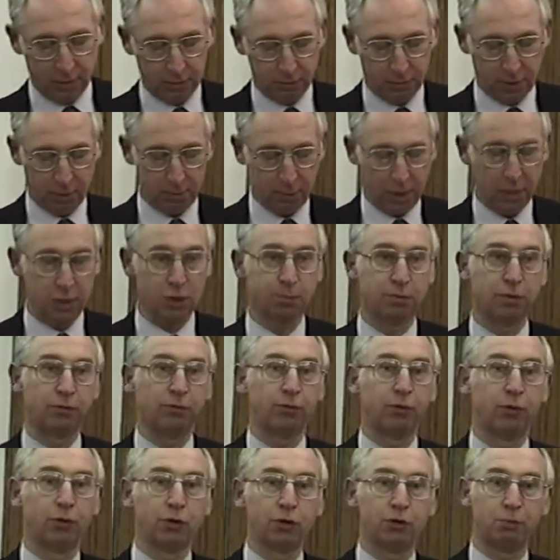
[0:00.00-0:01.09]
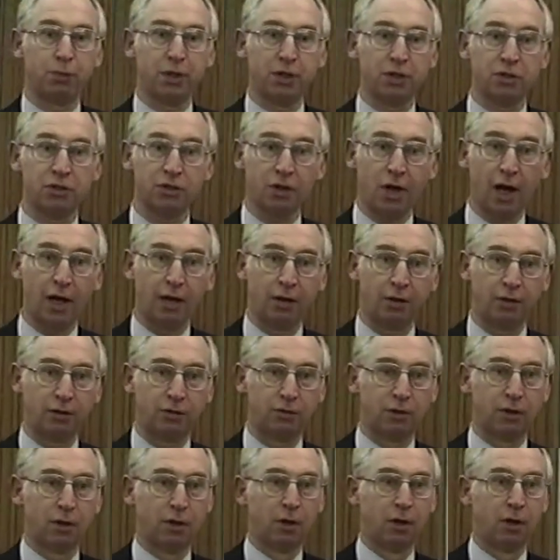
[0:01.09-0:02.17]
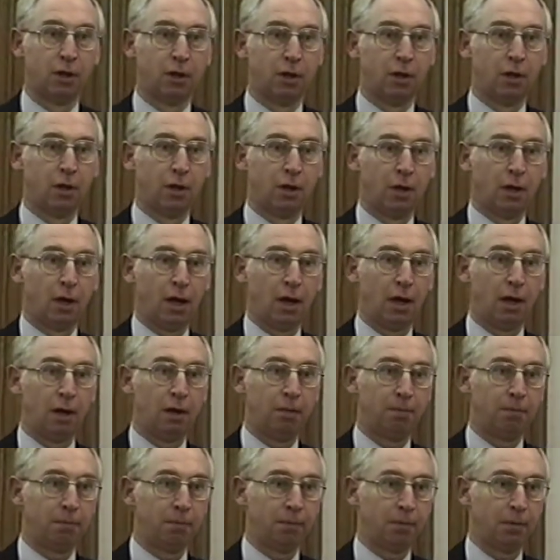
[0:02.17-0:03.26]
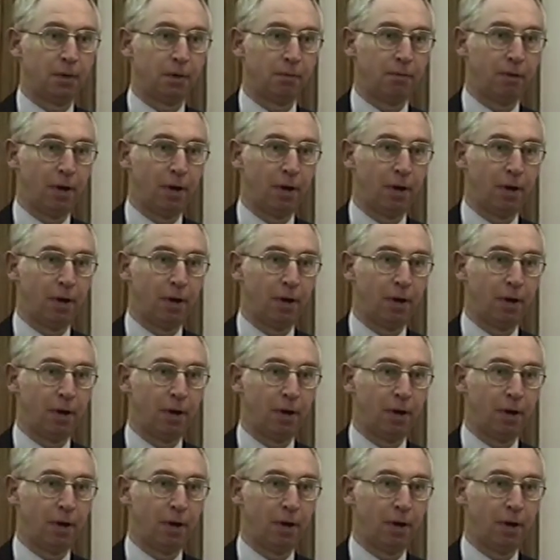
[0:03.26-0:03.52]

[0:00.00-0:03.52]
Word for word: we must perforce be silent. Um, a